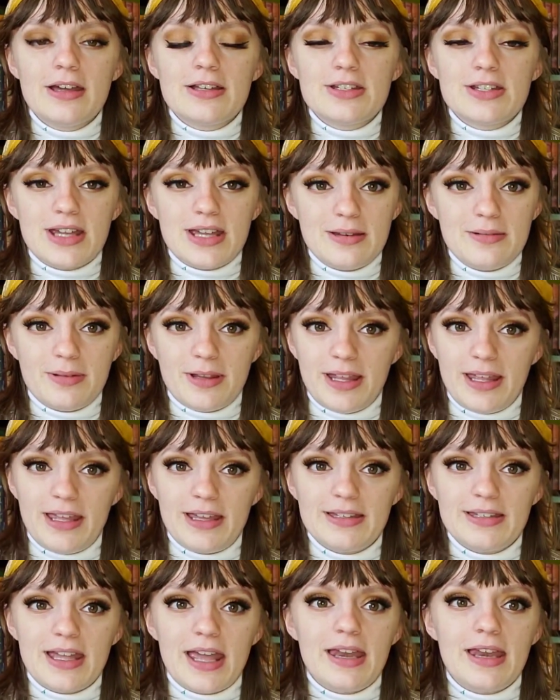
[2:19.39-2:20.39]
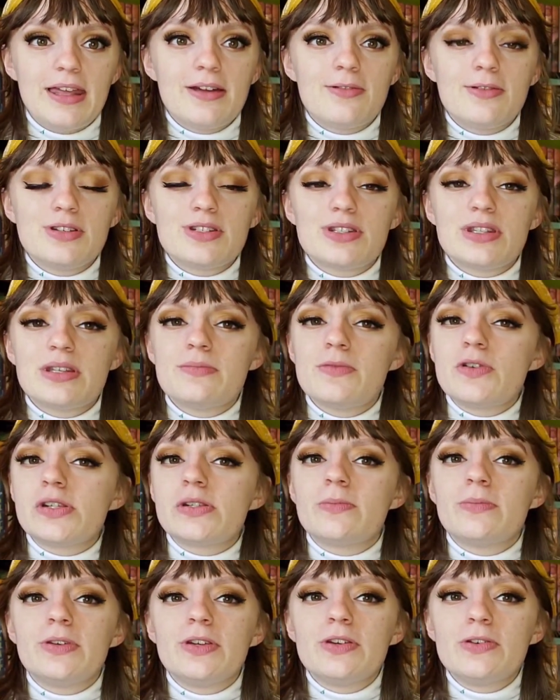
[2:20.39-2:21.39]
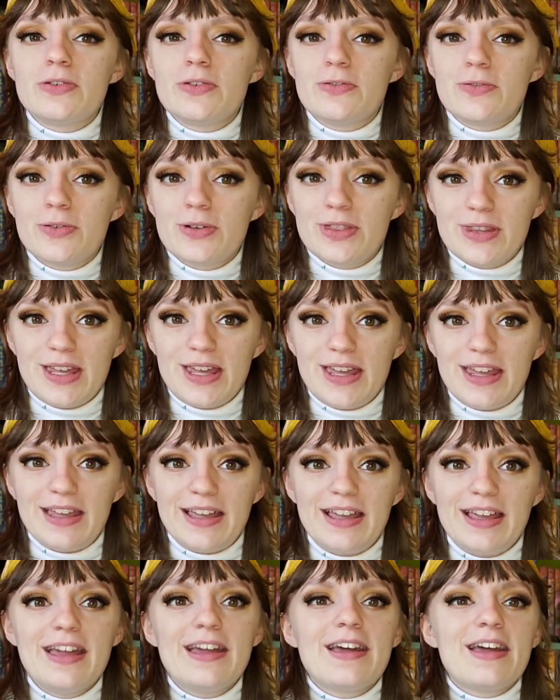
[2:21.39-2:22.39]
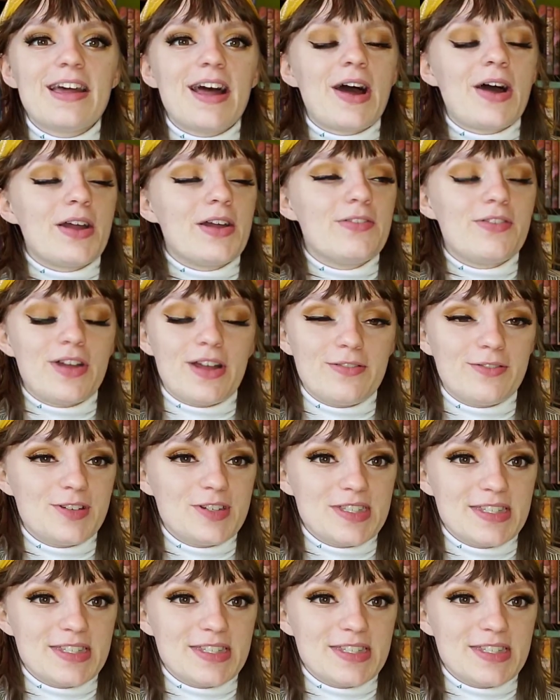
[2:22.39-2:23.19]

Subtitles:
jade plant, and it was the most beautiful thing I have ever